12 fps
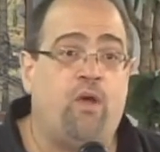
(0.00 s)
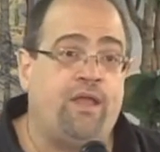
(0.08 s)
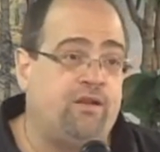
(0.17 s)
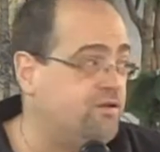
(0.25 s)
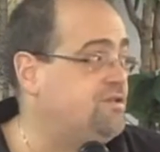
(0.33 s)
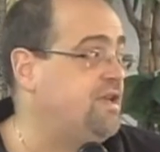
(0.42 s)

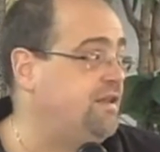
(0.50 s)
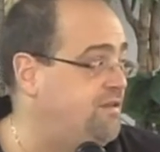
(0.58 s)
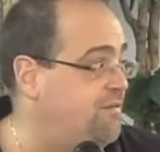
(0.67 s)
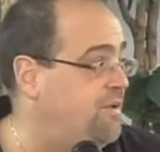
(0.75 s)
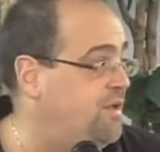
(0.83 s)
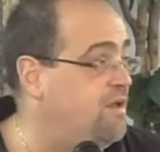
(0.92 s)
waiter said
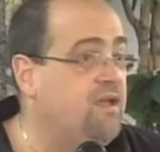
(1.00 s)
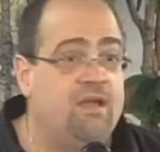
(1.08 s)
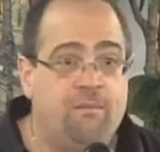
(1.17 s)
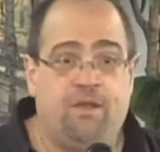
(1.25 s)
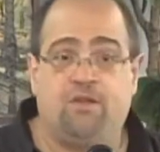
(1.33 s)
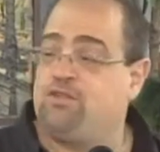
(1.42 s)
to me,
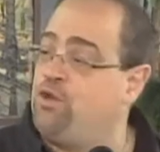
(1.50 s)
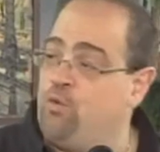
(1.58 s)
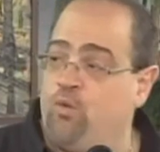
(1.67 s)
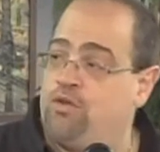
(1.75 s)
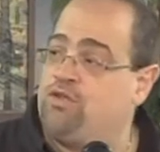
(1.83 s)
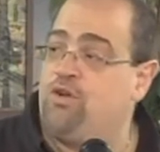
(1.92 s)
because there
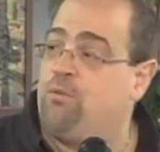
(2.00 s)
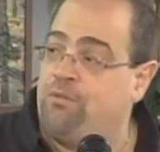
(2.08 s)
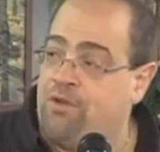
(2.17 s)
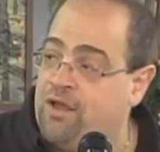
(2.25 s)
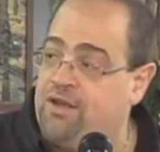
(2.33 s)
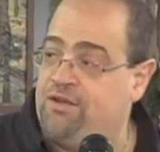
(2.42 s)
was no
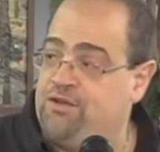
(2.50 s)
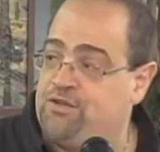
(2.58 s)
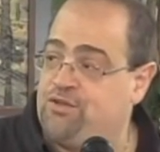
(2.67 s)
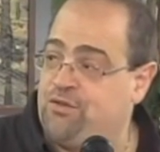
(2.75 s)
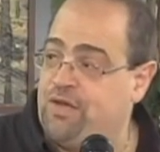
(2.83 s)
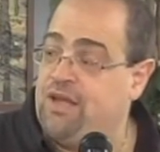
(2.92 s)
blood in the
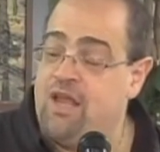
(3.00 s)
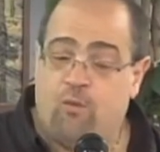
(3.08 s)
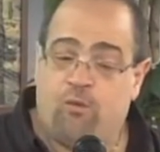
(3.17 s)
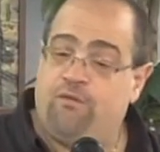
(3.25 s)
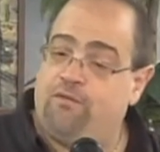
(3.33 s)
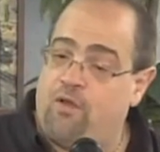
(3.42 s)
street.
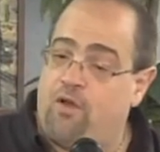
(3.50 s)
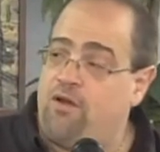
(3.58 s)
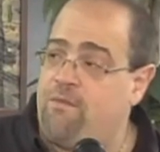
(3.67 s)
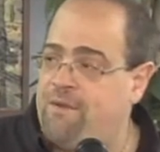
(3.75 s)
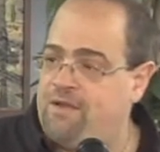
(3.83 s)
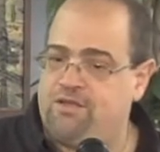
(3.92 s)
When
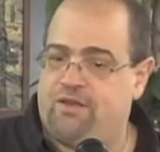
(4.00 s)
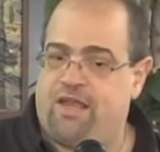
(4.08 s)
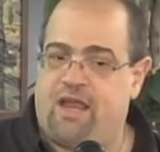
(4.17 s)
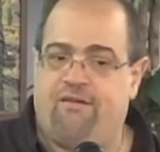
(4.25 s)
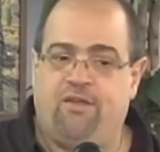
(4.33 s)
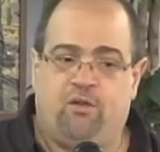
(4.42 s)
Florida passed their
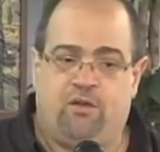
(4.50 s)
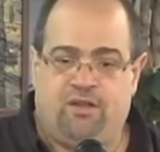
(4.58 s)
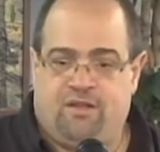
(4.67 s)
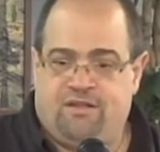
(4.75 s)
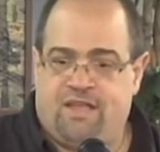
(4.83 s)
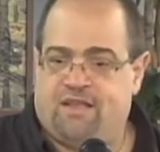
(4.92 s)
carry law and
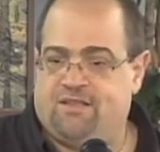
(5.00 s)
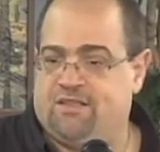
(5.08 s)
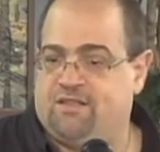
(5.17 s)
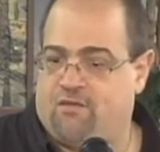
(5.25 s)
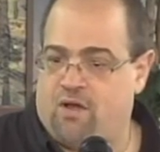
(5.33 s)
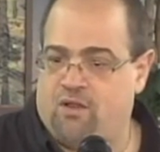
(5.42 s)
then
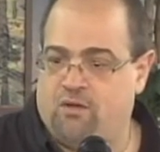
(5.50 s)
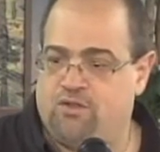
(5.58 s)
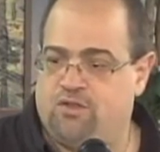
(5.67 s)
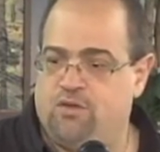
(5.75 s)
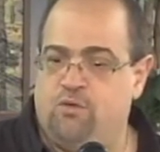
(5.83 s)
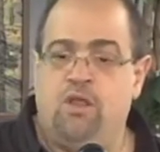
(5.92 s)
Texas followed
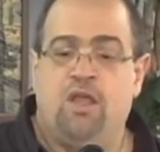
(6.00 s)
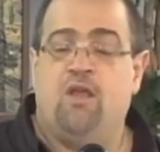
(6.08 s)
suit,